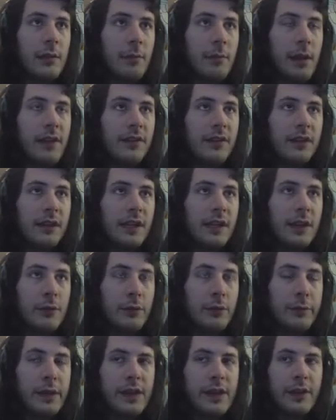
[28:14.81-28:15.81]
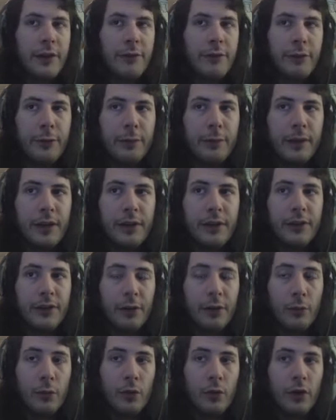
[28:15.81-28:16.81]
Basically, it would be there for the players
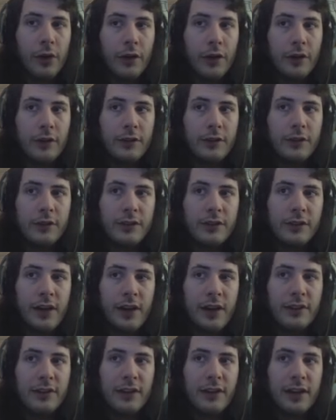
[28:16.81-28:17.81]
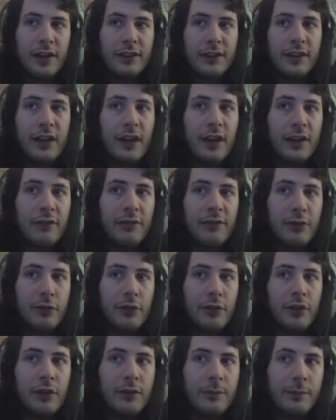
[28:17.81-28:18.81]
that want to scratch their heads and hunt
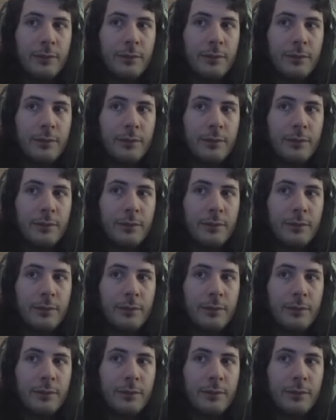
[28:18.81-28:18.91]
for it,